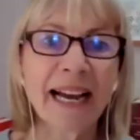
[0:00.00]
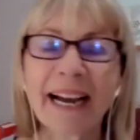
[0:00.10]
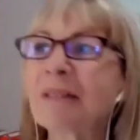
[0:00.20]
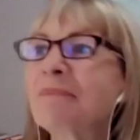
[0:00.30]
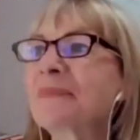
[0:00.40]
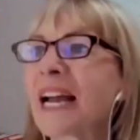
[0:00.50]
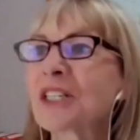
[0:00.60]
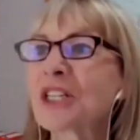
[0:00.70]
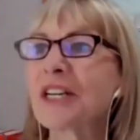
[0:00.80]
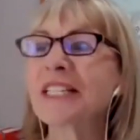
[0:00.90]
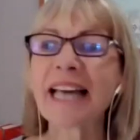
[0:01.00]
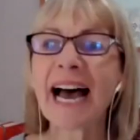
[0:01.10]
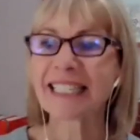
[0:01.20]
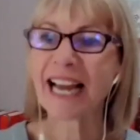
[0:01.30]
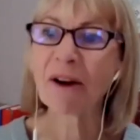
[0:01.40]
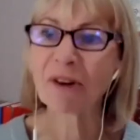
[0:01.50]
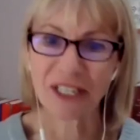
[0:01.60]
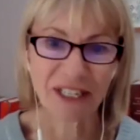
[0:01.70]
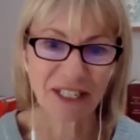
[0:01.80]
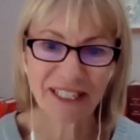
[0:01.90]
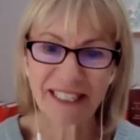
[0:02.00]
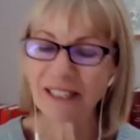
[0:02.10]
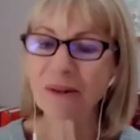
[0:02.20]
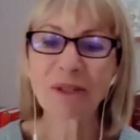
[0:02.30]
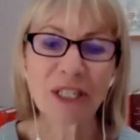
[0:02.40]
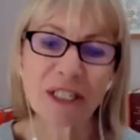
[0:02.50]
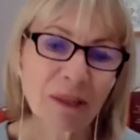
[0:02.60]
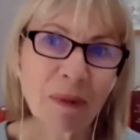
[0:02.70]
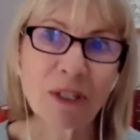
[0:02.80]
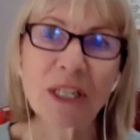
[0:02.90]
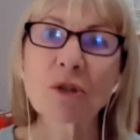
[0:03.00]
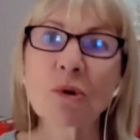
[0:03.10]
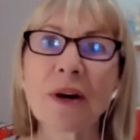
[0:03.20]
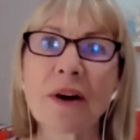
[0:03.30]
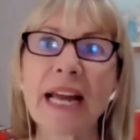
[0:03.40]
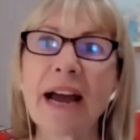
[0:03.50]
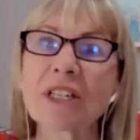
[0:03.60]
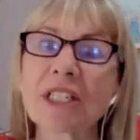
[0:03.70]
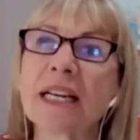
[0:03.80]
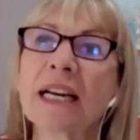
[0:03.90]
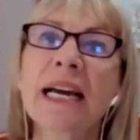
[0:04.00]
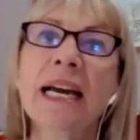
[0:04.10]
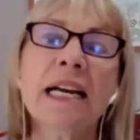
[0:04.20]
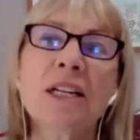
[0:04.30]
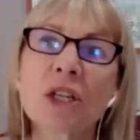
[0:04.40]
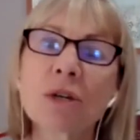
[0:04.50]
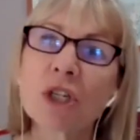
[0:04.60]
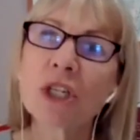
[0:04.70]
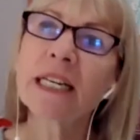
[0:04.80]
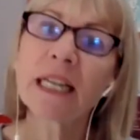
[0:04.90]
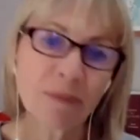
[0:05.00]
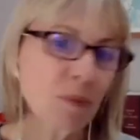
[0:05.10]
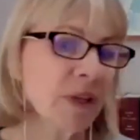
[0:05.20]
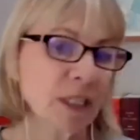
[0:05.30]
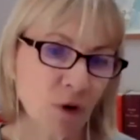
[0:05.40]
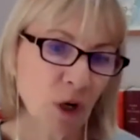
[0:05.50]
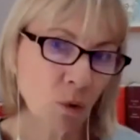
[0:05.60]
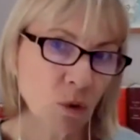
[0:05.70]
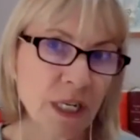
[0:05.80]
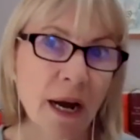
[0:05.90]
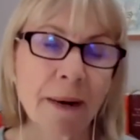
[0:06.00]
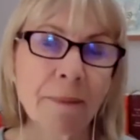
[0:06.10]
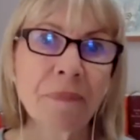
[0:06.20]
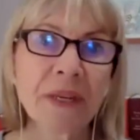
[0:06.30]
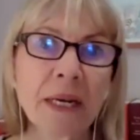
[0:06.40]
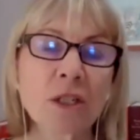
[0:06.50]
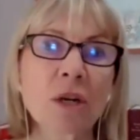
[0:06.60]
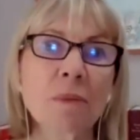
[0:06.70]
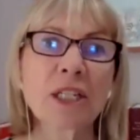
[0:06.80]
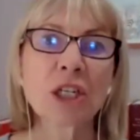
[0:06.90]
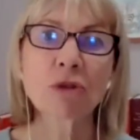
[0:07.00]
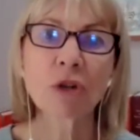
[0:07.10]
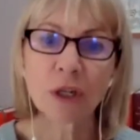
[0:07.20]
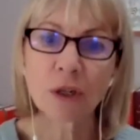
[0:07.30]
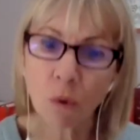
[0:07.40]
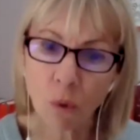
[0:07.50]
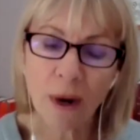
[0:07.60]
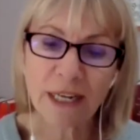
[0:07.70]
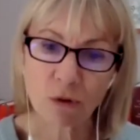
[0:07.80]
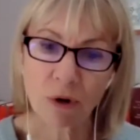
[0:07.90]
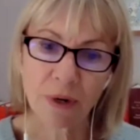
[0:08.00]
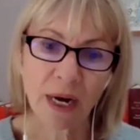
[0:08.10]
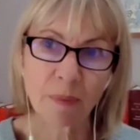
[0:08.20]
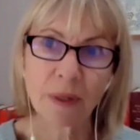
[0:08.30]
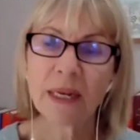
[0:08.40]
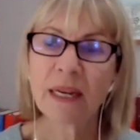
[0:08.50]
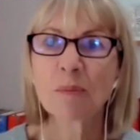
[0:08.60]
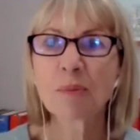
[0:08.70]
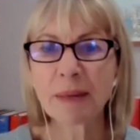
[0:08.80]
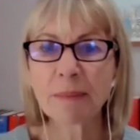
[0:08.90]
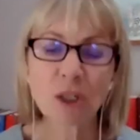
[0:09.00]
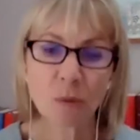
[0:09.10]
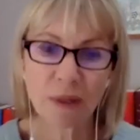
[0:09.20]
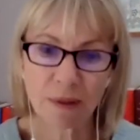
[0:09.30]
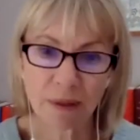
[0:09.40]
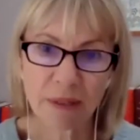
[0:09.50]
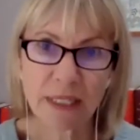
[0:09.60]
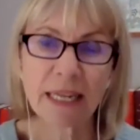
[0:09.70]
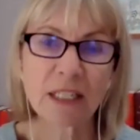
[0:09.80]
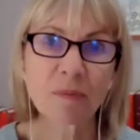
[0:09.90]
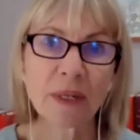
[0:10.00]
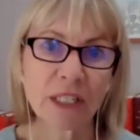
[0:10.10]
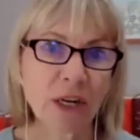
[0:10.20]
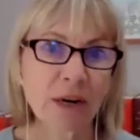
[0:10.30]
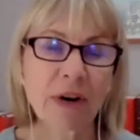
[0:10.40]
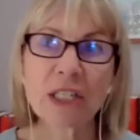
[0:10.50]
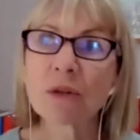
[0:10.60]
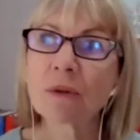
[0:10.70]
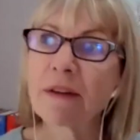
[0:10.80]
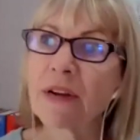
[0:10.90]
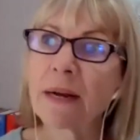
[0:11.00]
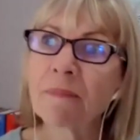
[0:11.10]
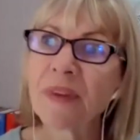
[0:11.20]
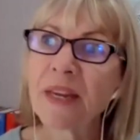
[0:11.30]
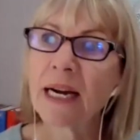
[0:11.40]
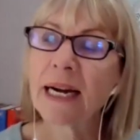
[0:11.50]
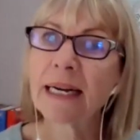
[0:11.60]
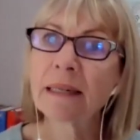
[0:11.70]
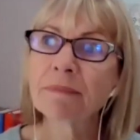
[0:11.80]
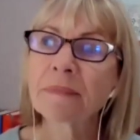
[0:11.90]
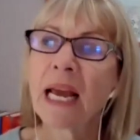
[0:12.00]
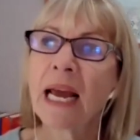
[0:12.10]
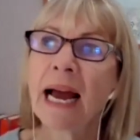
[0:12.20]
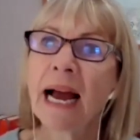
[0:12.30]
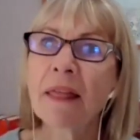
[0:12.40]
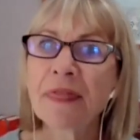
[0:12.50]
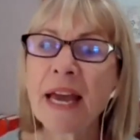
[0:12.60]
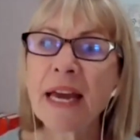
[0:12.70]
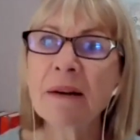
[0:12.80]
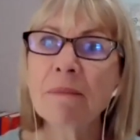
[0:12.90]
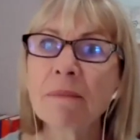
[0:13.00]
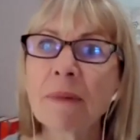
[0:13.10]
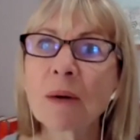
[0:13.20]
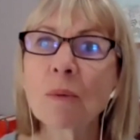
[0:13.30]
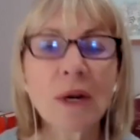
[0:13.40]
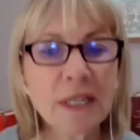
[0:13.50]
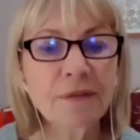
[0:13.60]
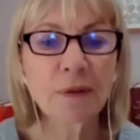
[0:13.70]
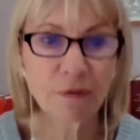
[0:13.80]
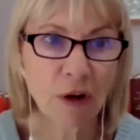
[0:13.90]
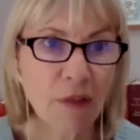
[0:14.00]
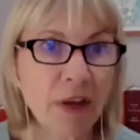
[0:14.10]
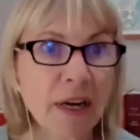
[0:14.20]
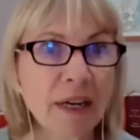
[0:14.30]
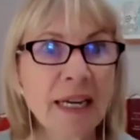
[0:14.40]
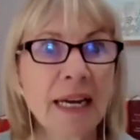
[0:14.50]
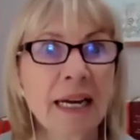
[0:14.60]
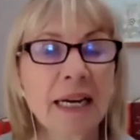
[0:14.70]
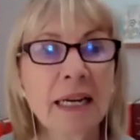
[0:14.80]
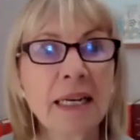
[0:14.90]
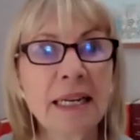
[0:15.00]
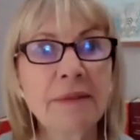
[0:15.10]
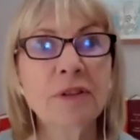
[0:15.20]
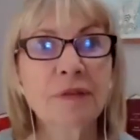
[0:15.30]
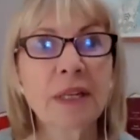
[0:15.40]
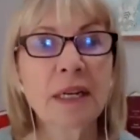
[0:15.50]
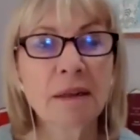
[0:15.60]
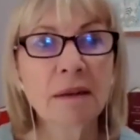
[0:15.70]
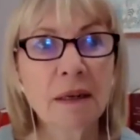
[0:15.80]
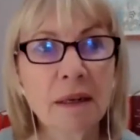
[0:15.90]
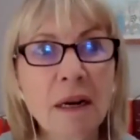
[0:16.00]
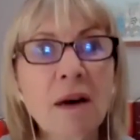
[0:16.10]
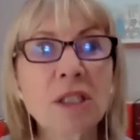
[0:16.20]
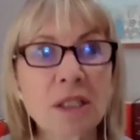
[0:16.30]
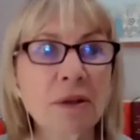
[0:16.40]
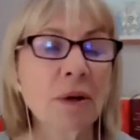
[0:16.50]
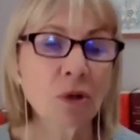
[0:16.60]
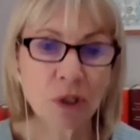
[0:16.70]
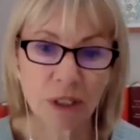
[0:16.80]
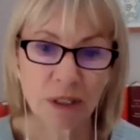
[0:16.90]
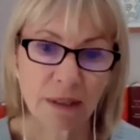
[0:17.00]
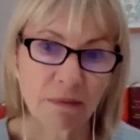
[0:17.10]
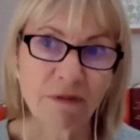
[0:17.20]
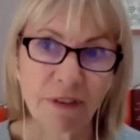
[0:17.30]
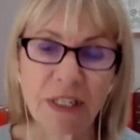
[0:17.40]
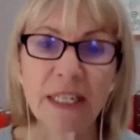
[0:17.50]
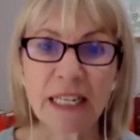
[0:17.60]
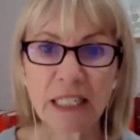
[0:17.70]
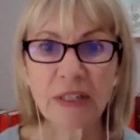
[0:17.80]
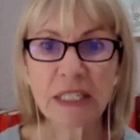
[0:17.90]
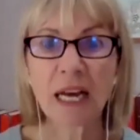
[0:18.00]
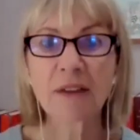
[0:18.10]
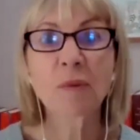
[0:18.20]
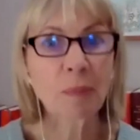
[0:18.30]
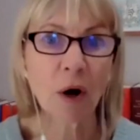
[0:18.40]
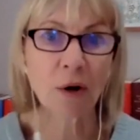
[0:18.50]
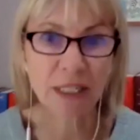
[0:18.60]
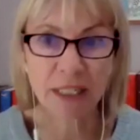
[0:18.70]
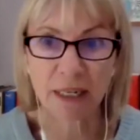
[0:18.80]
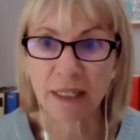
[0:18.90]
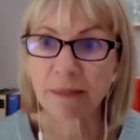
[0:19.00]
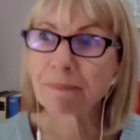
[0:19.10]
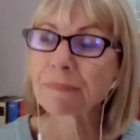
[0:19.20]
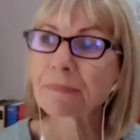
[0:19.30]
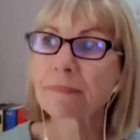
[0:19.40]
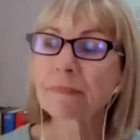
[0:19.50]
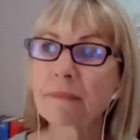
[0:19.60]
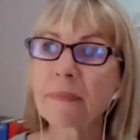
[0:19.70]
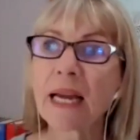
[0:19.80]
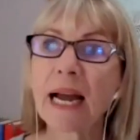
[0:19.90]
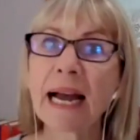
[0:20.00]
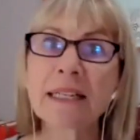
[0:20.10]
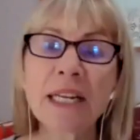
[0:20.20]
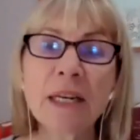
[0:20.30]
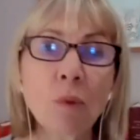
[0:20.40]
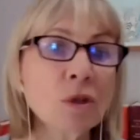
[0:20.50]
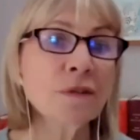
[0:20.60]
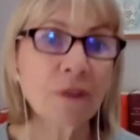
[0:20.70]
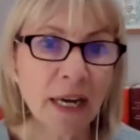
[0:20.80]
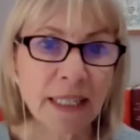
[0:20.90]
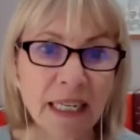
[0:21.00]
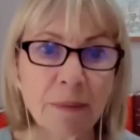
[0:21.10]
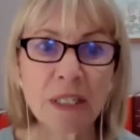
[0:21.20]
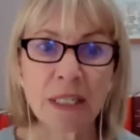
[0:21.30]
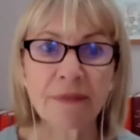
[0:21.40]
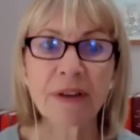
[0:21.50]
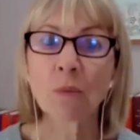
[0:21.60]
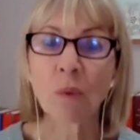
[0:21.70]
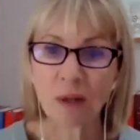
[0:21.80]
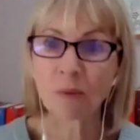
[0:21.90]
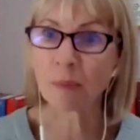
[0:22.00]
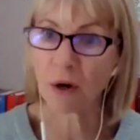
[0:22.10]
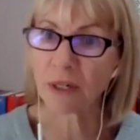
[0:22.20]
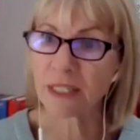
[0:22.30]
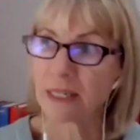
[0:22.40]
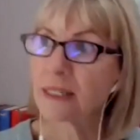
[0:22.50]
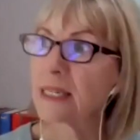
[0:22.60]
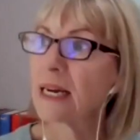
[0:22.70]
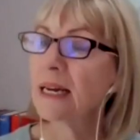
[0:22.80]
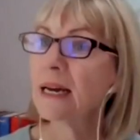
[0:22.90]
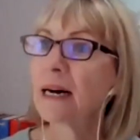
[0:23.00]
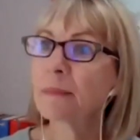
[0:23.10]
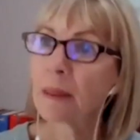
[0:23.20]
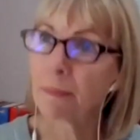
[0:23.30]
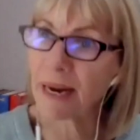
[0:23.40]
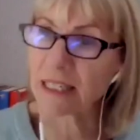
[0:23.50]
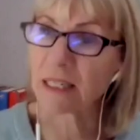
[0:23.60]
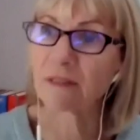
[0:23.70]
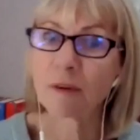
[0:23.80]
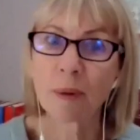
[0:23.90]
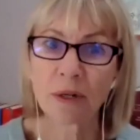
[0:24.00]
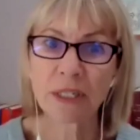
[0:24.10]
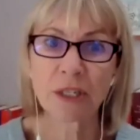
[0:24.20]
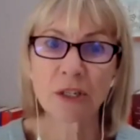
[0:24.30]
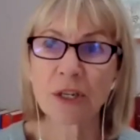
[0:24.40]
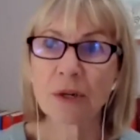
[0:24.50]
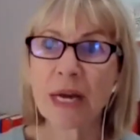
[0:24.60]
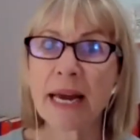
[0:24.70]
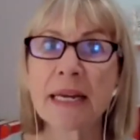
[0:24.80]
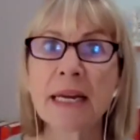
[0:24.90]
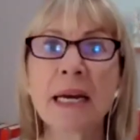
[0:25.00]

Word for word: Um, and she's that character. She's, you know, she's the most extraordinary character. So she had lived with us for a long time. Uh, so my children had always grown up pretty much with the sense of multi generational living. Um, and then my wonderful father uh, lived for the last, you know, good 15 years of his life with Parkinson's. And he was fine. He was living well with Parkinson's. I'm an ambassador for Parkinson's UK.